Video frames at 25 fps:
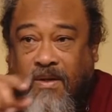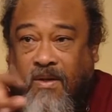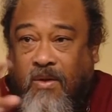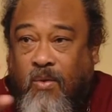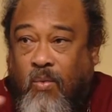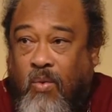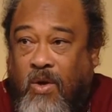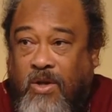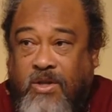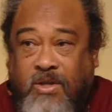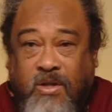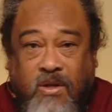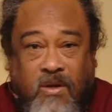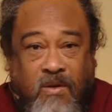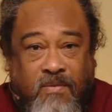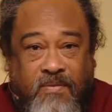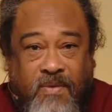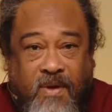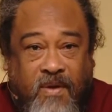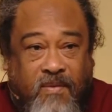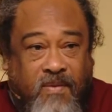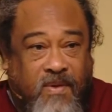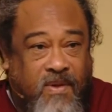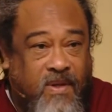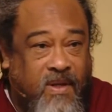The watching of
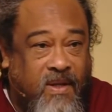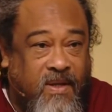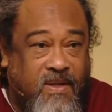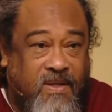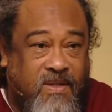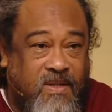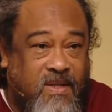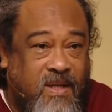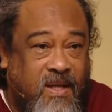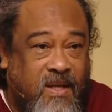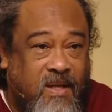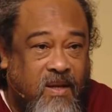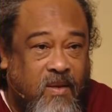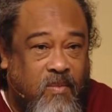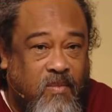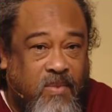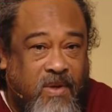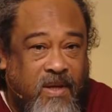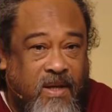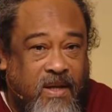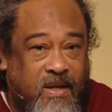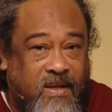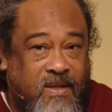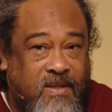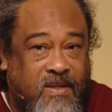everything is taking
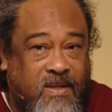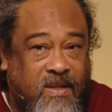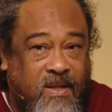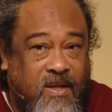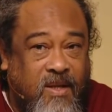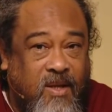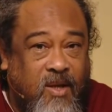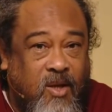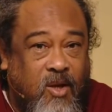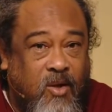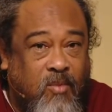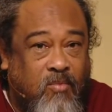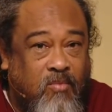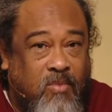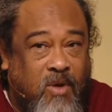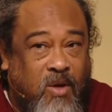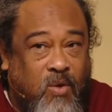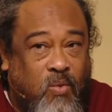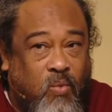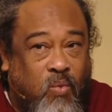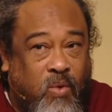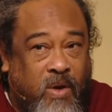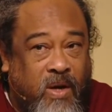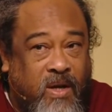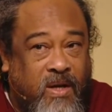place.
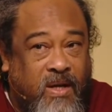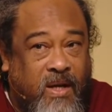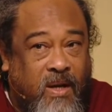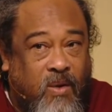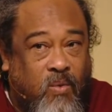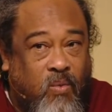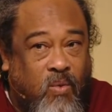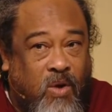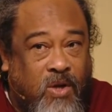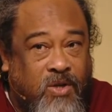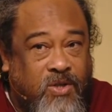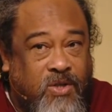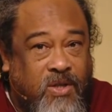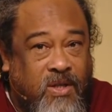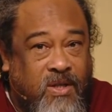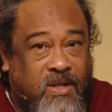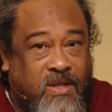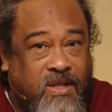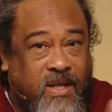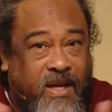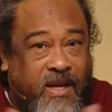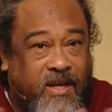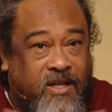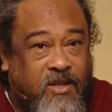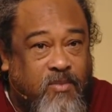But where that
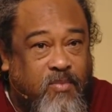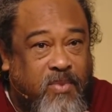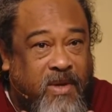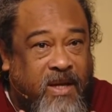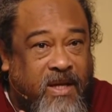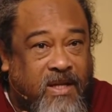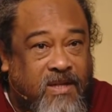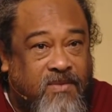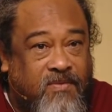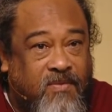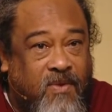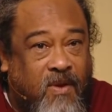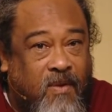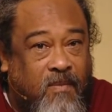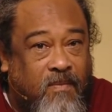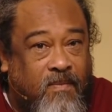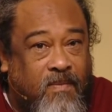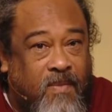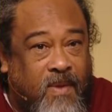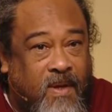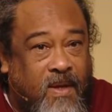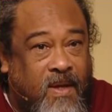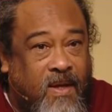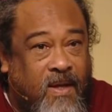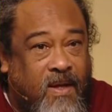watching takes place
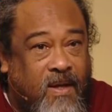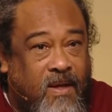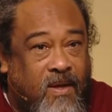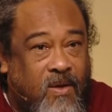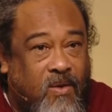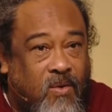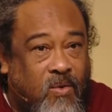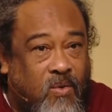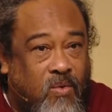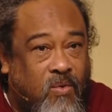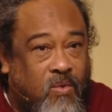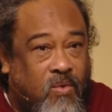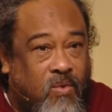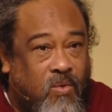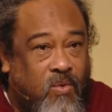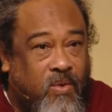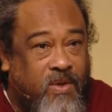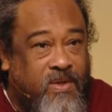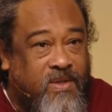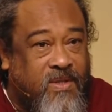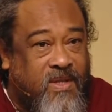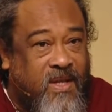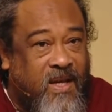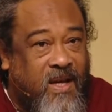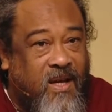from, who
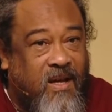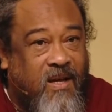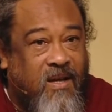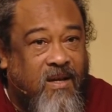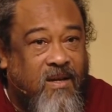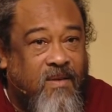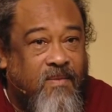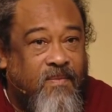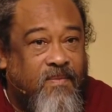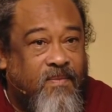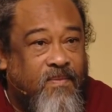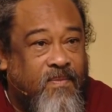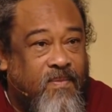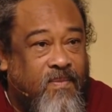is there?